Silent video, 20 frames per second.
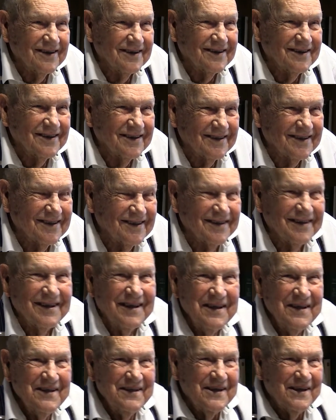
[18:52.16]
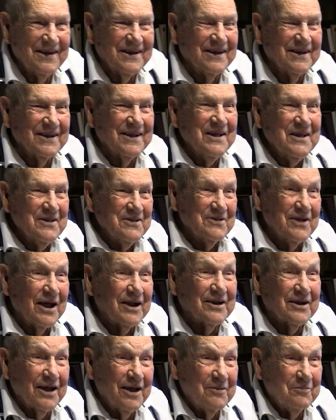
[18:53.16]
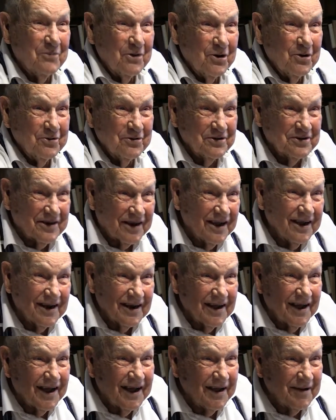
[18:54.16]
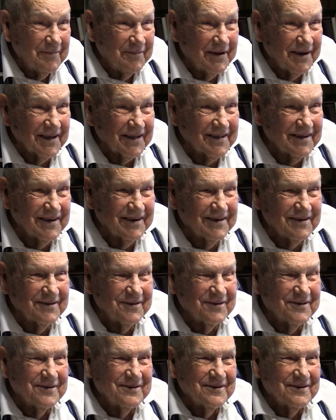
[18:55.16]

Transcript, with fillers: that that moved the state line right there.